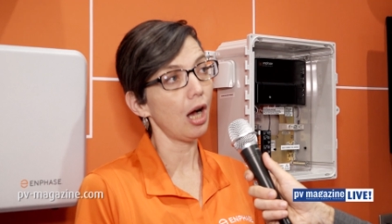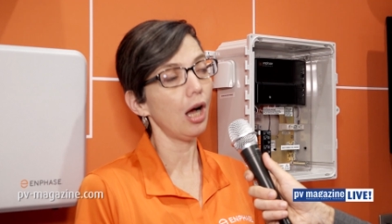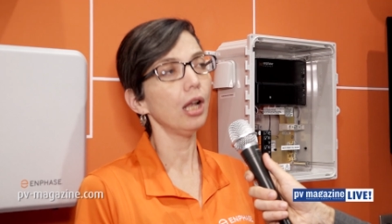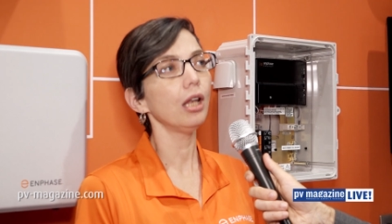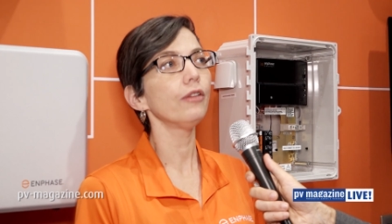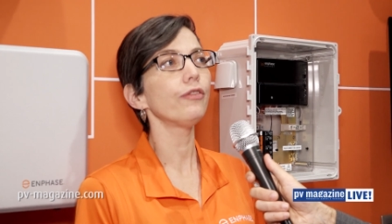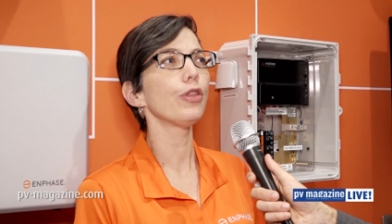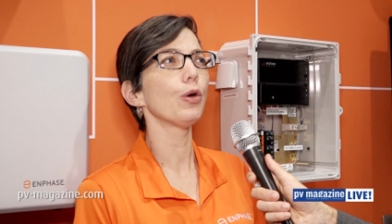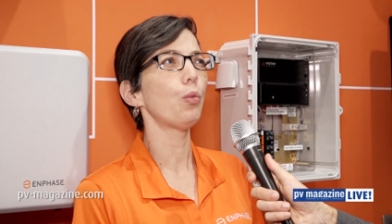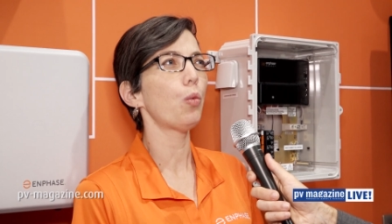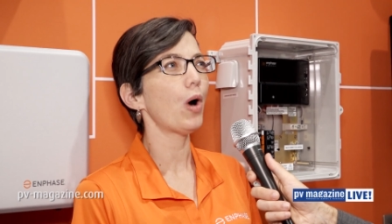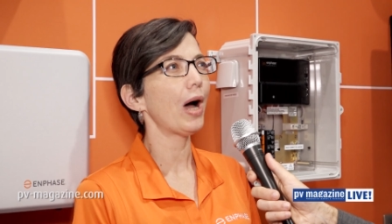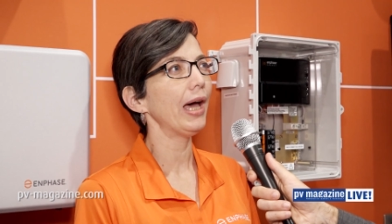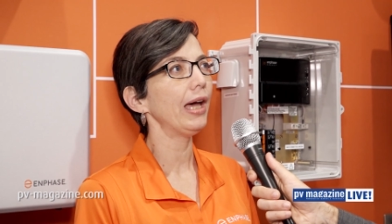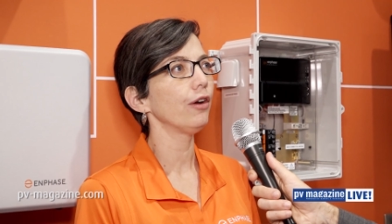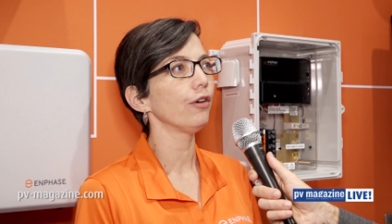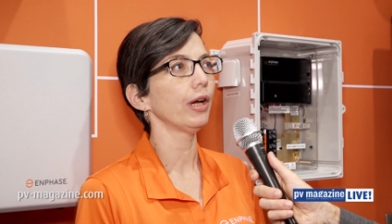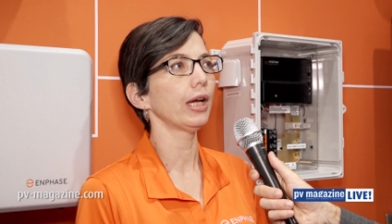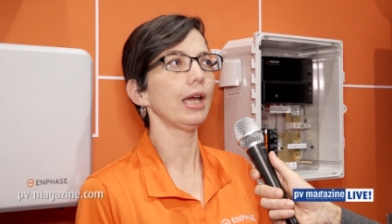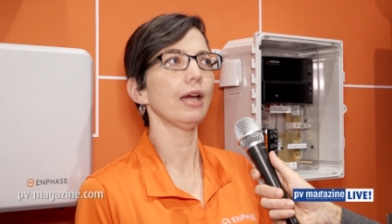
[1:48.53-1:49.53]
all of the
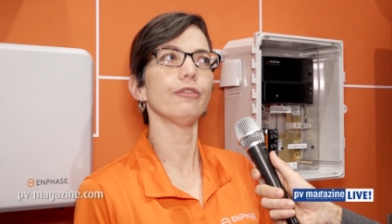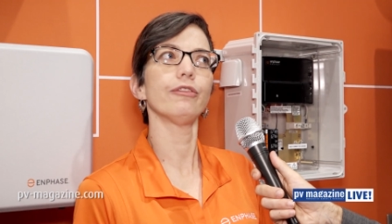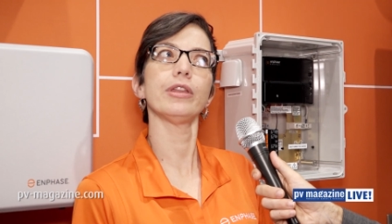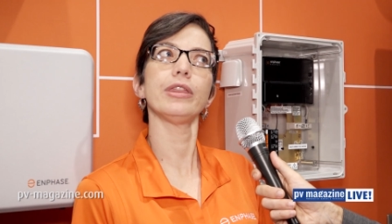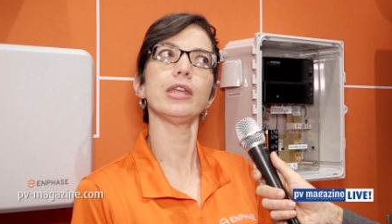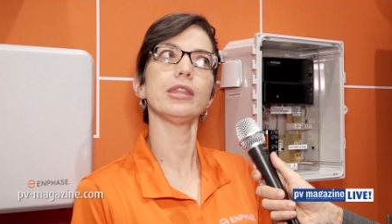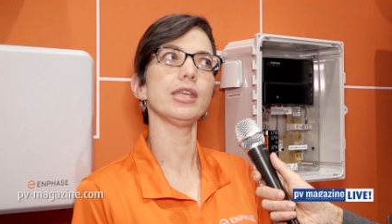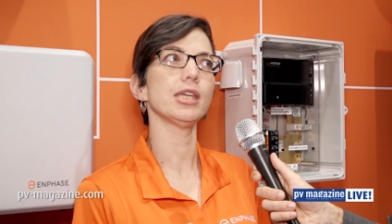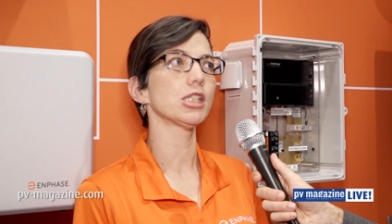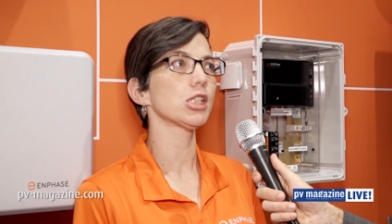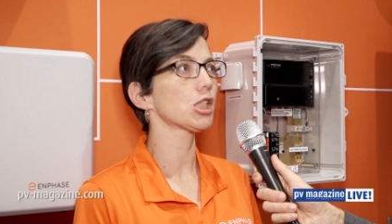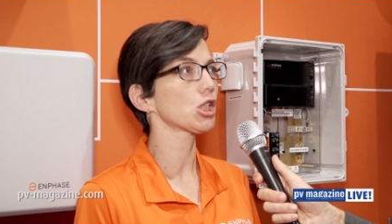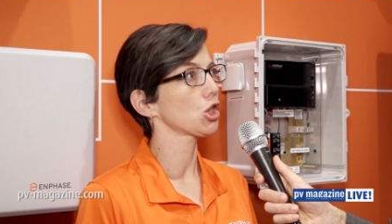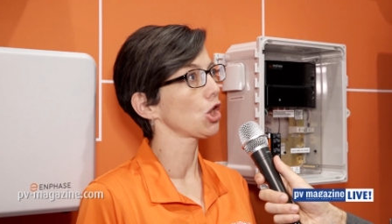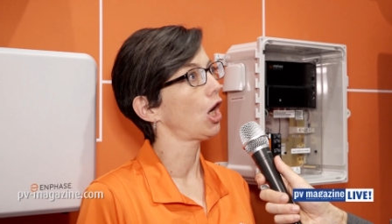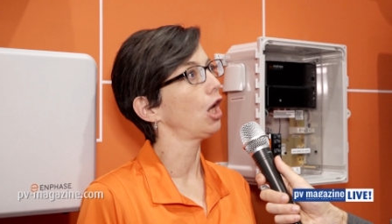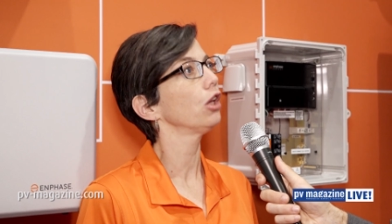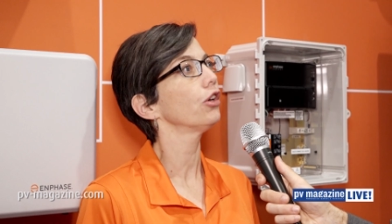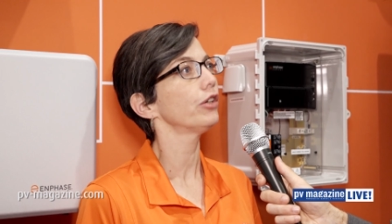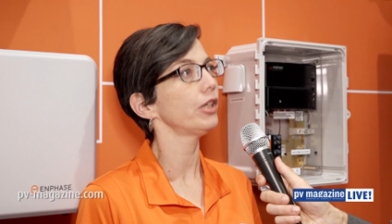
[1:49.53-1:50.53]
wiring, everything the
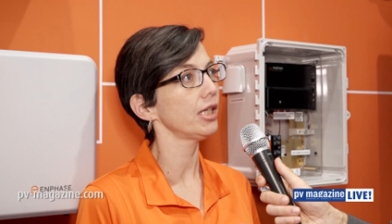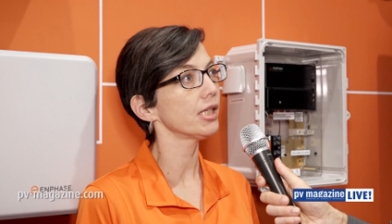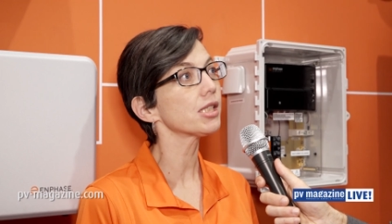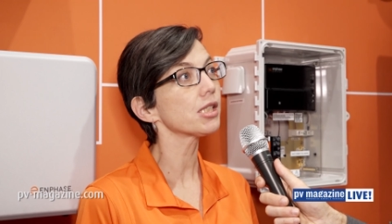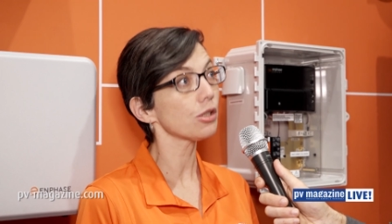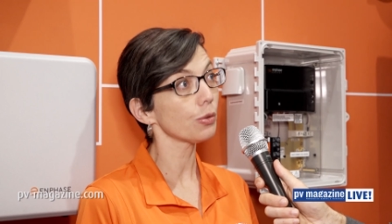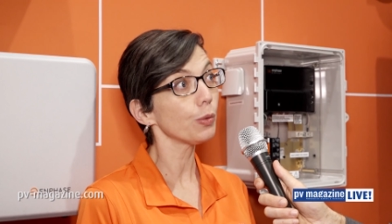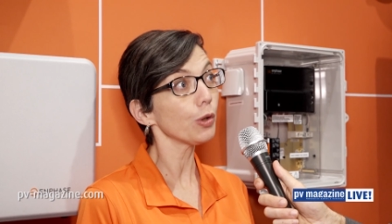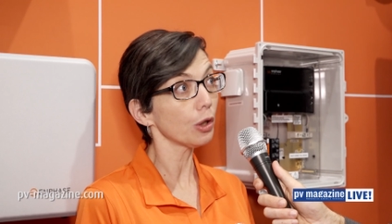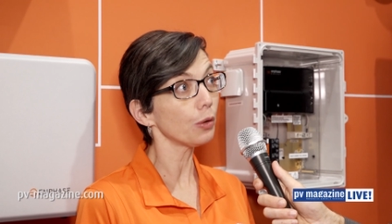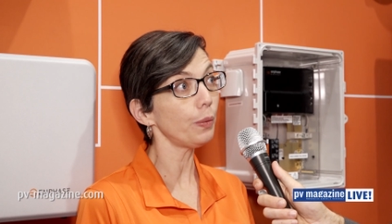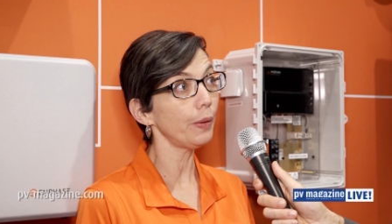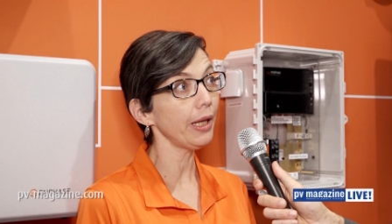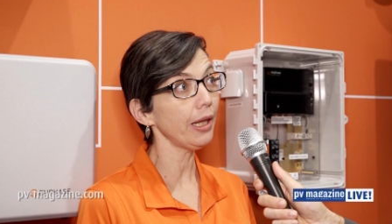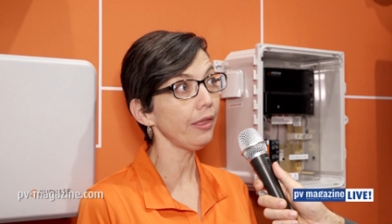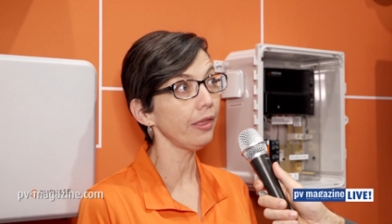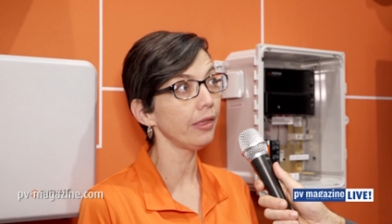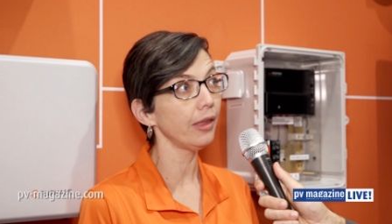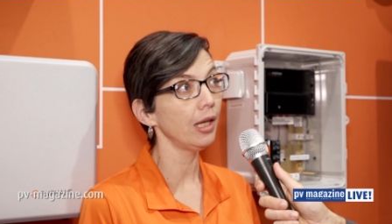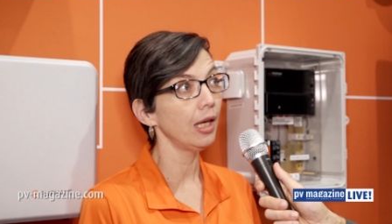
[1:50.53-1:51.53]
installer needs to work
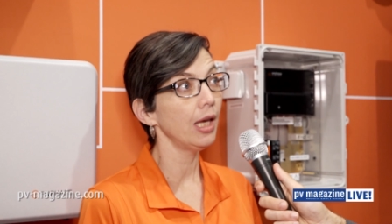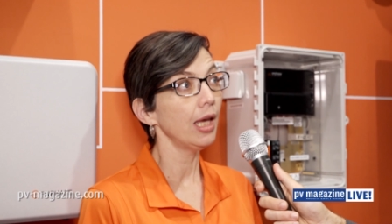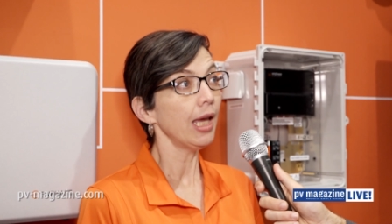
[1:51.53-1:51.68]
with,